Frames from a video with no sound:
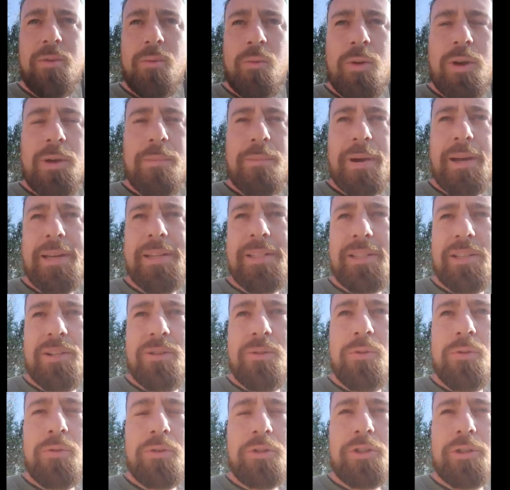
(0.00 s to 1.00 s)
We're based in
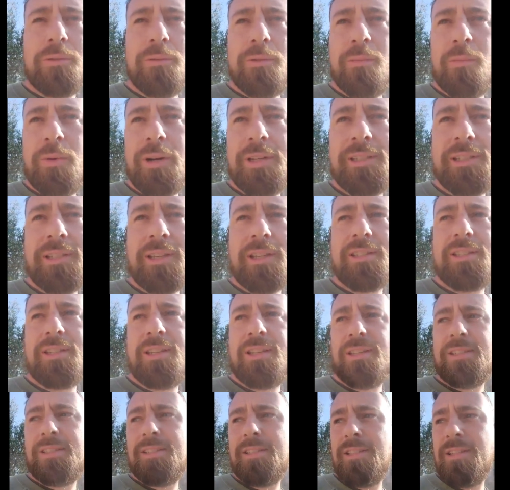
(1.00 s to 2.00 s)
Horsham in West
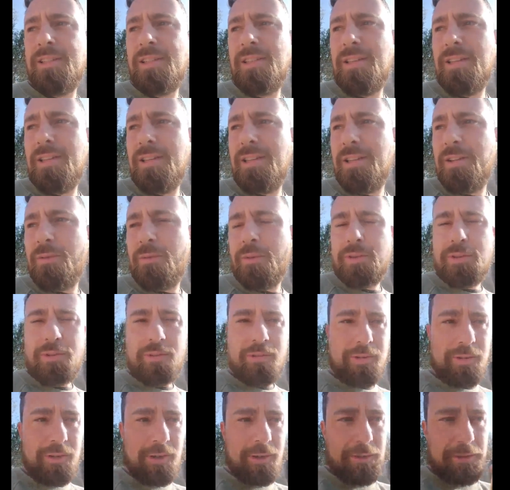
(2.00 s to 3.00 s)
Sussex. We
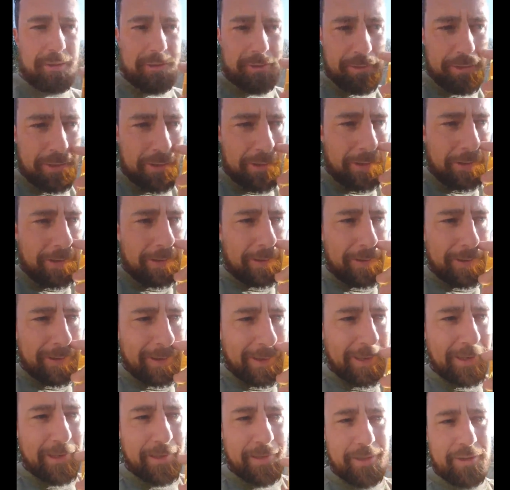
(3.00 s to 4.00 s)
do garden design
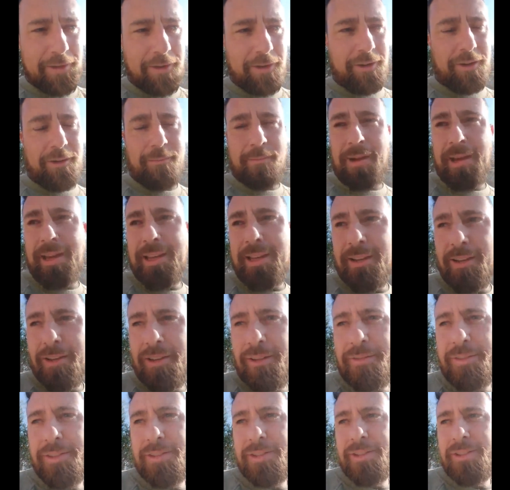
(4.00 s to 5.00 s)
and garden
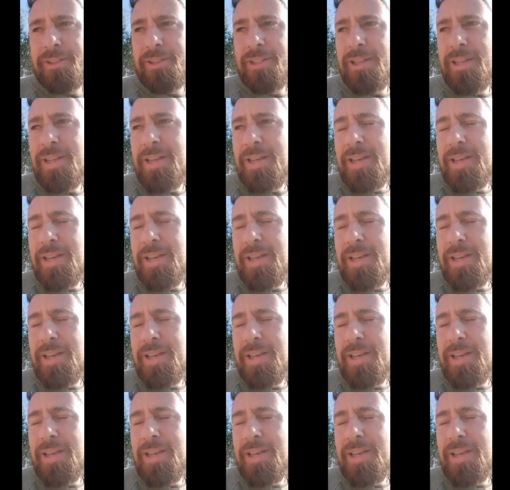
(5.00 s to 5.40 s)
makeovers,